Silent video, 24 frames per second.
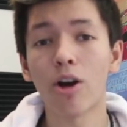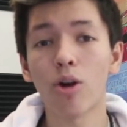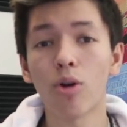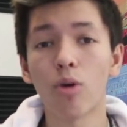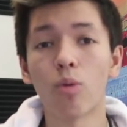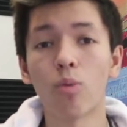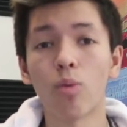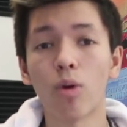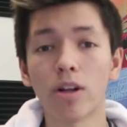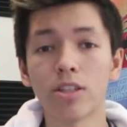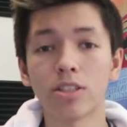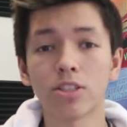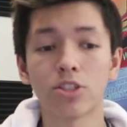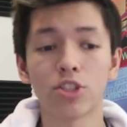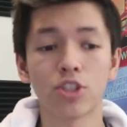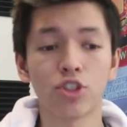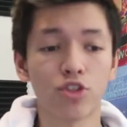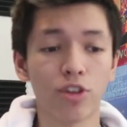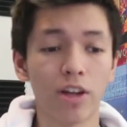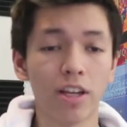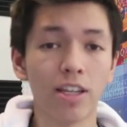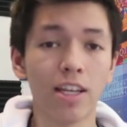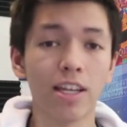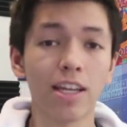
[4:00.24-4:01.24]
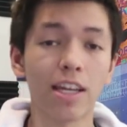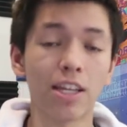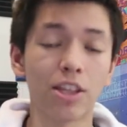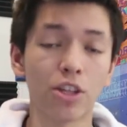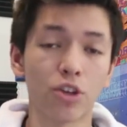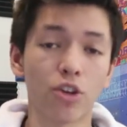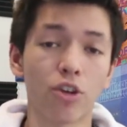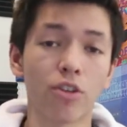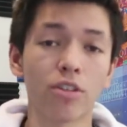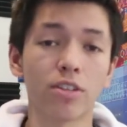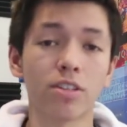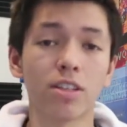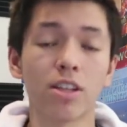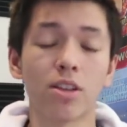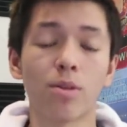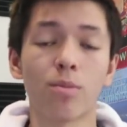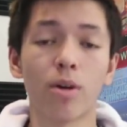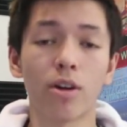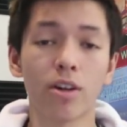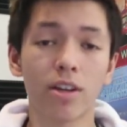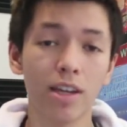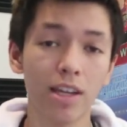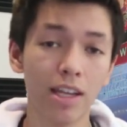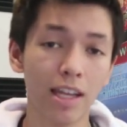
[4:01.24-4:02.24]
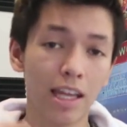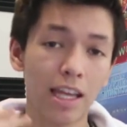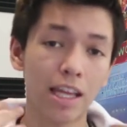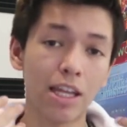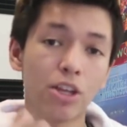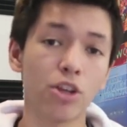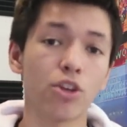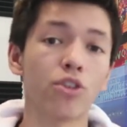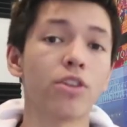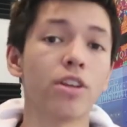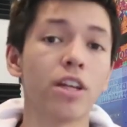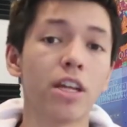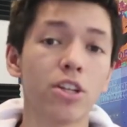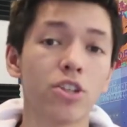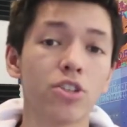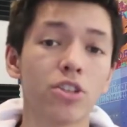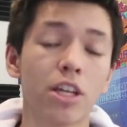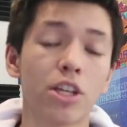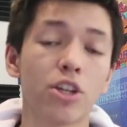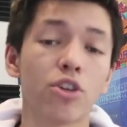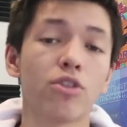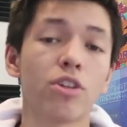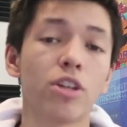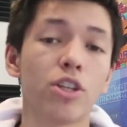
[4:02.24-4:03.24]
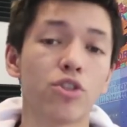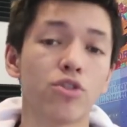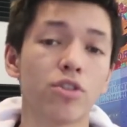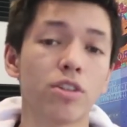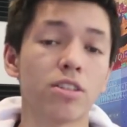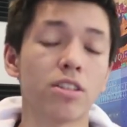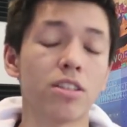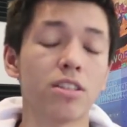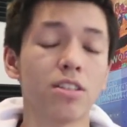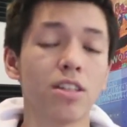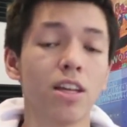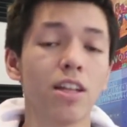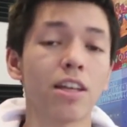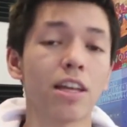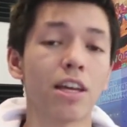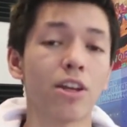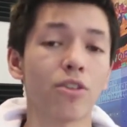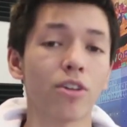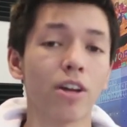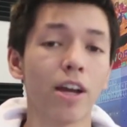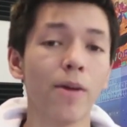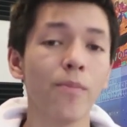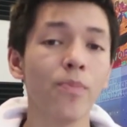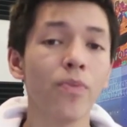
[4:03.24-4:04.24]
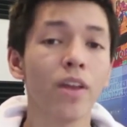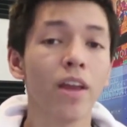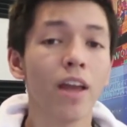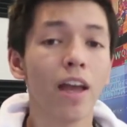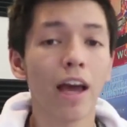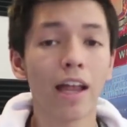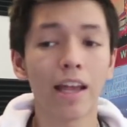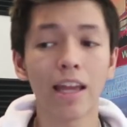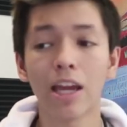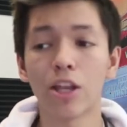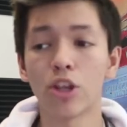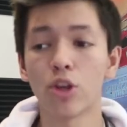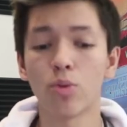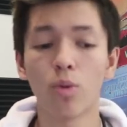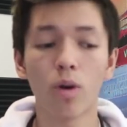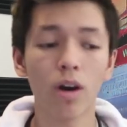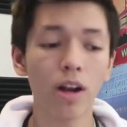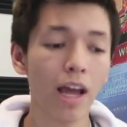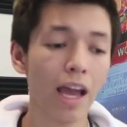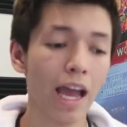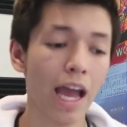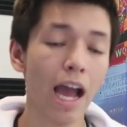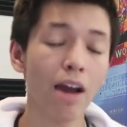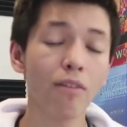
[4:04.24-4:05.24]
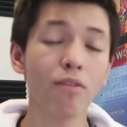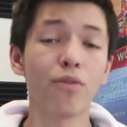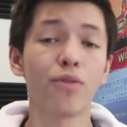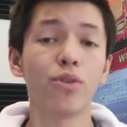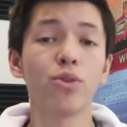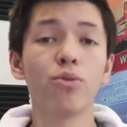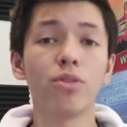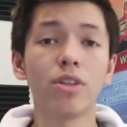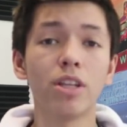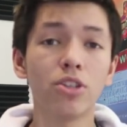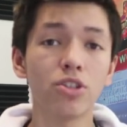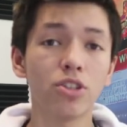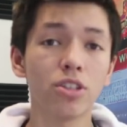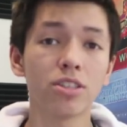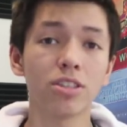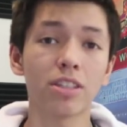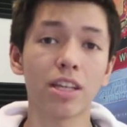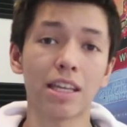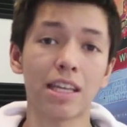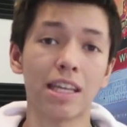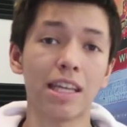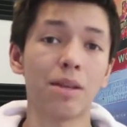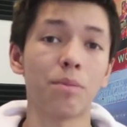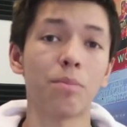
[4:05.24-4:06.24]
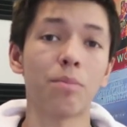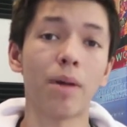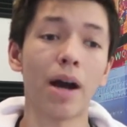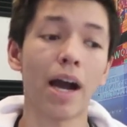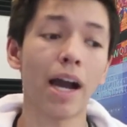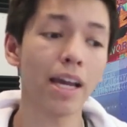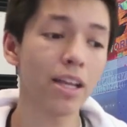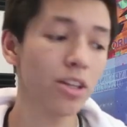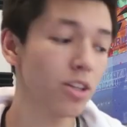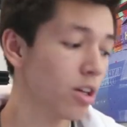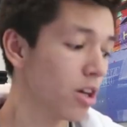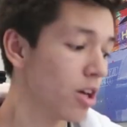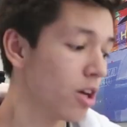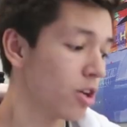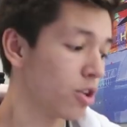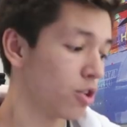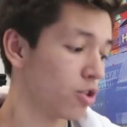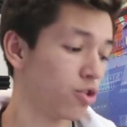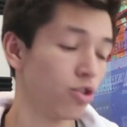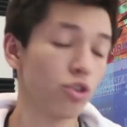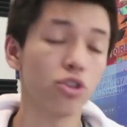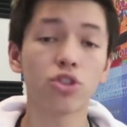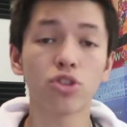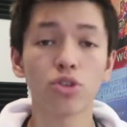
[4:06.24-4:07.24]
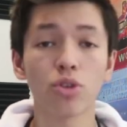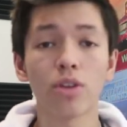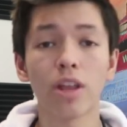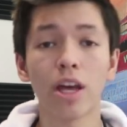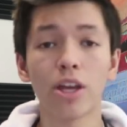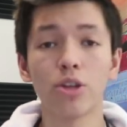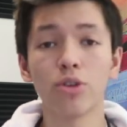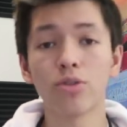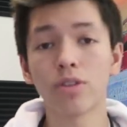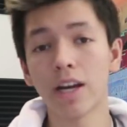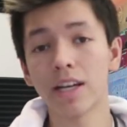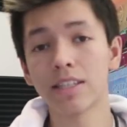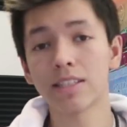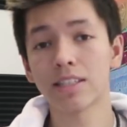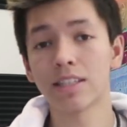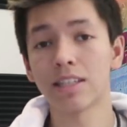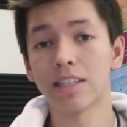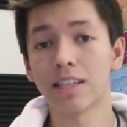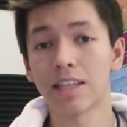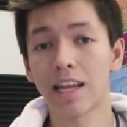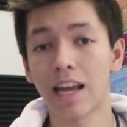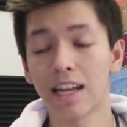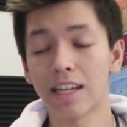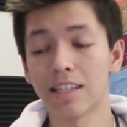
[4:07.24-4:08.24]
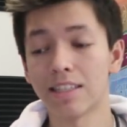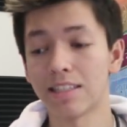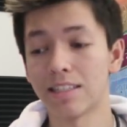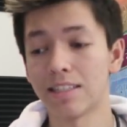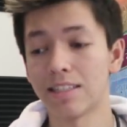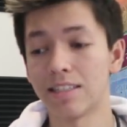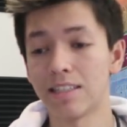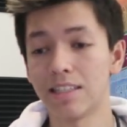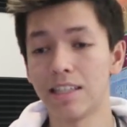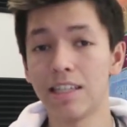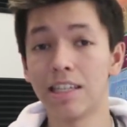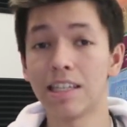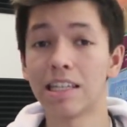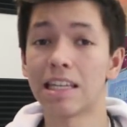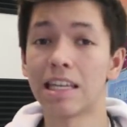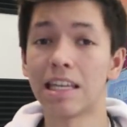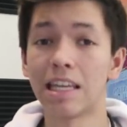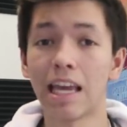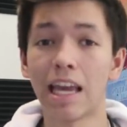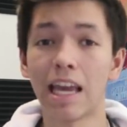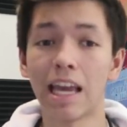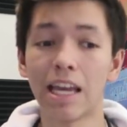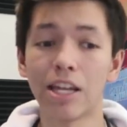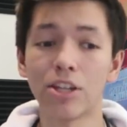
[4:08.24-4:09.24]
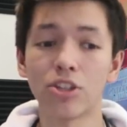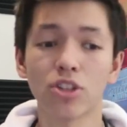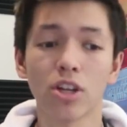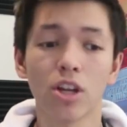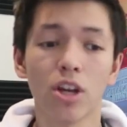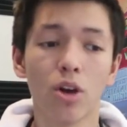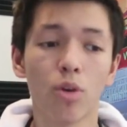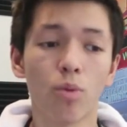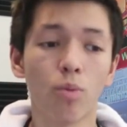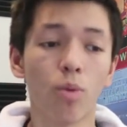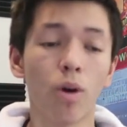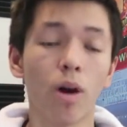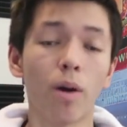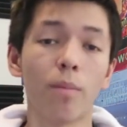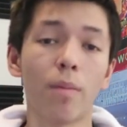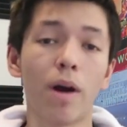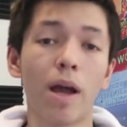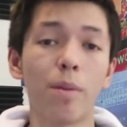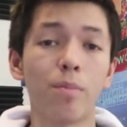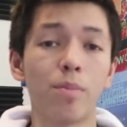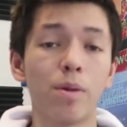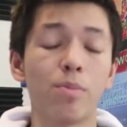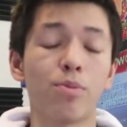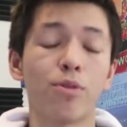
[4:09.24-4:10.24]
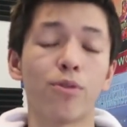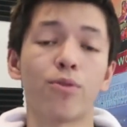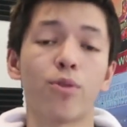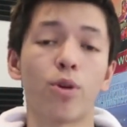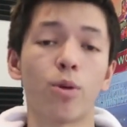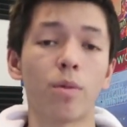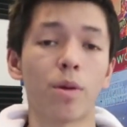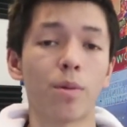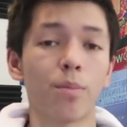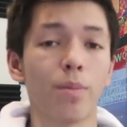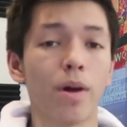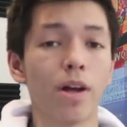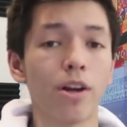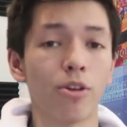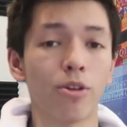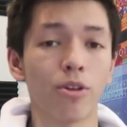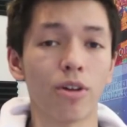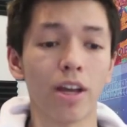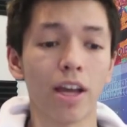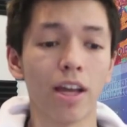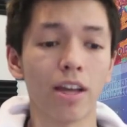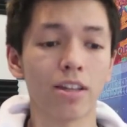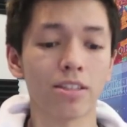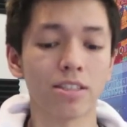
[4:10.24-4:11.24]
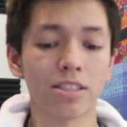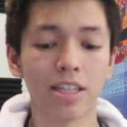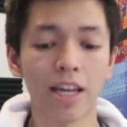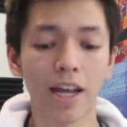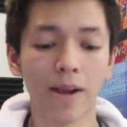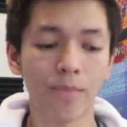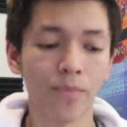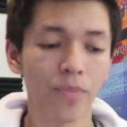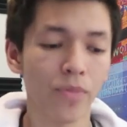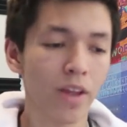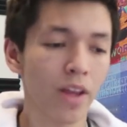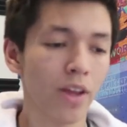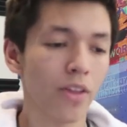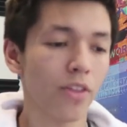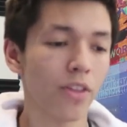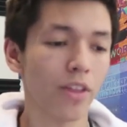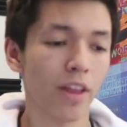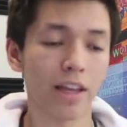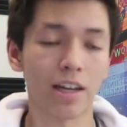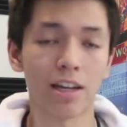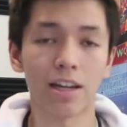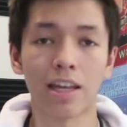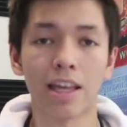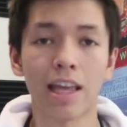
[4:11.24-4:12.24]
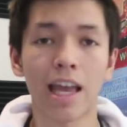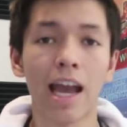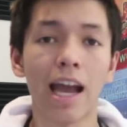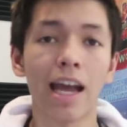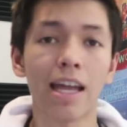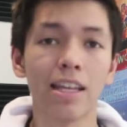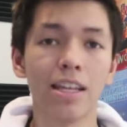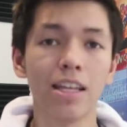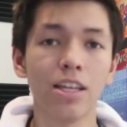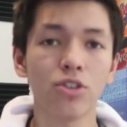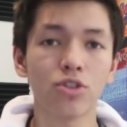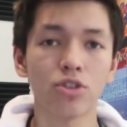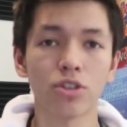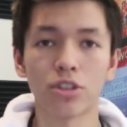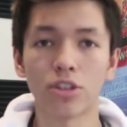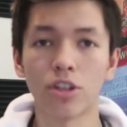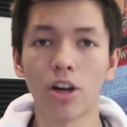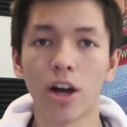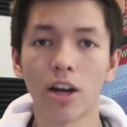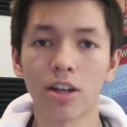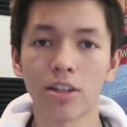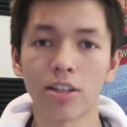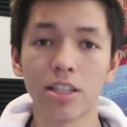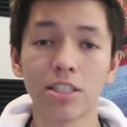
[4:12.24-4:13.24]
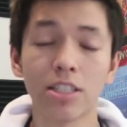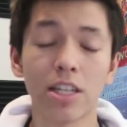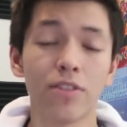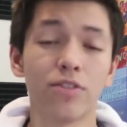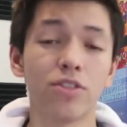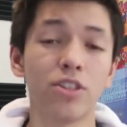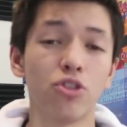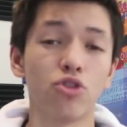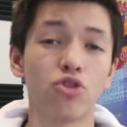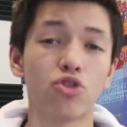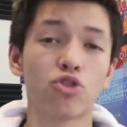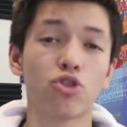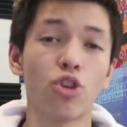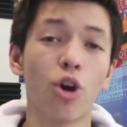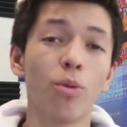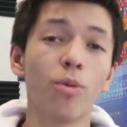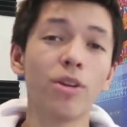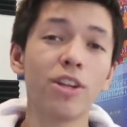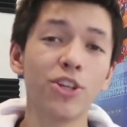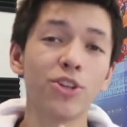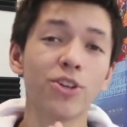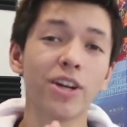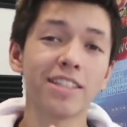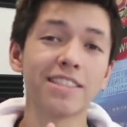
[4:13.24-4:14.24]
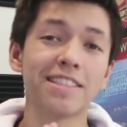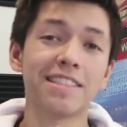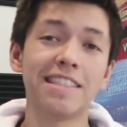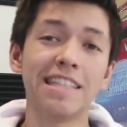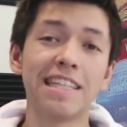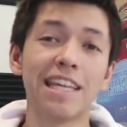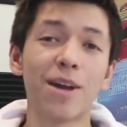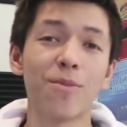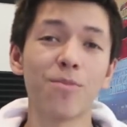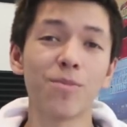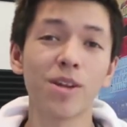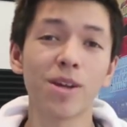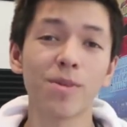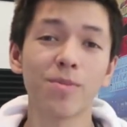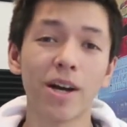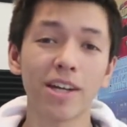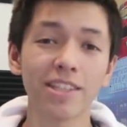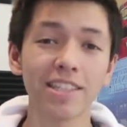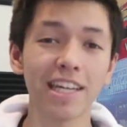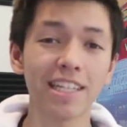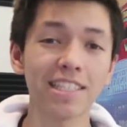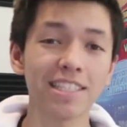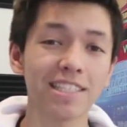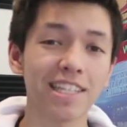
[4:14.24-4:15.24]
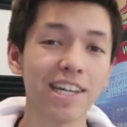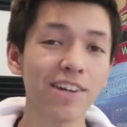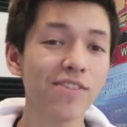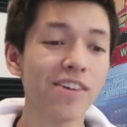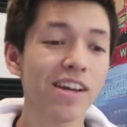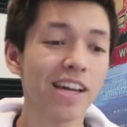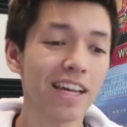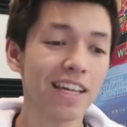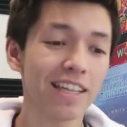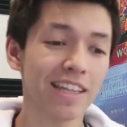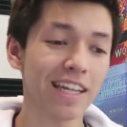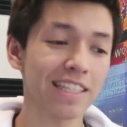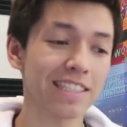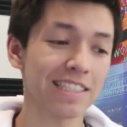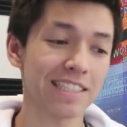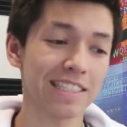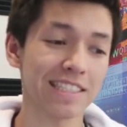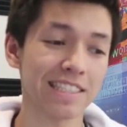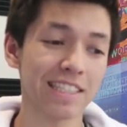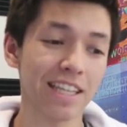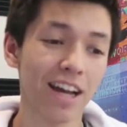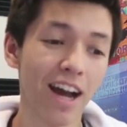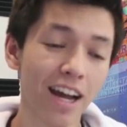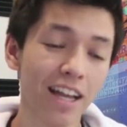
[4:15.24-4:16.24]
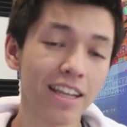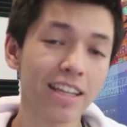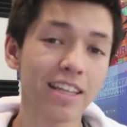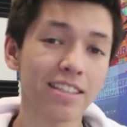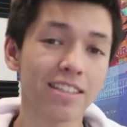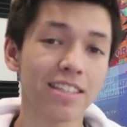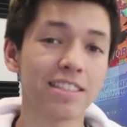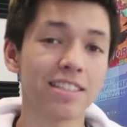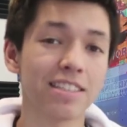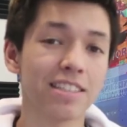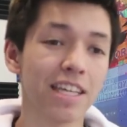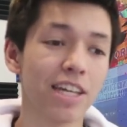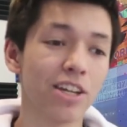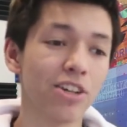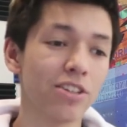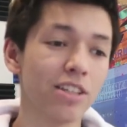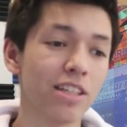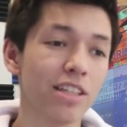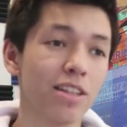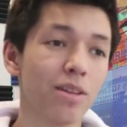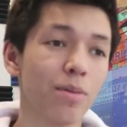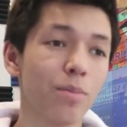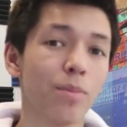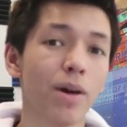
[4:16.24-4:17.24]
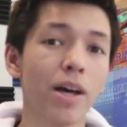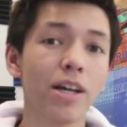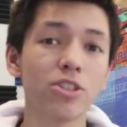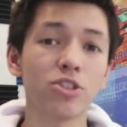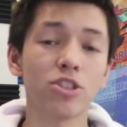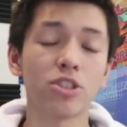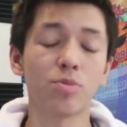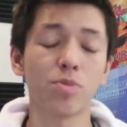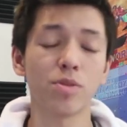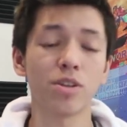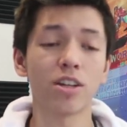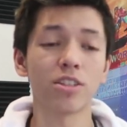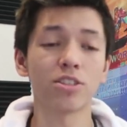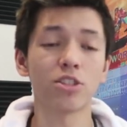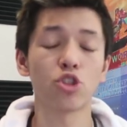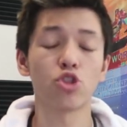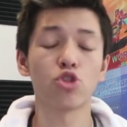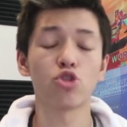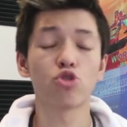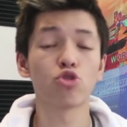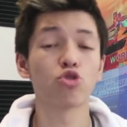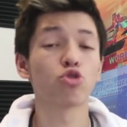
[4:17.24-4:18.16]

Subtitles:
out what's trending in the current state of the market in your niche that you're interested in selling in, okay? And again, you want to have a few niches like in mind, just so that you guys can kind of see and gauge what might be performing better, okay? Because again, like a cat niche or dog niche, I've seen so many of you guys DM me about that stuff. That's not necessarily the best just because it's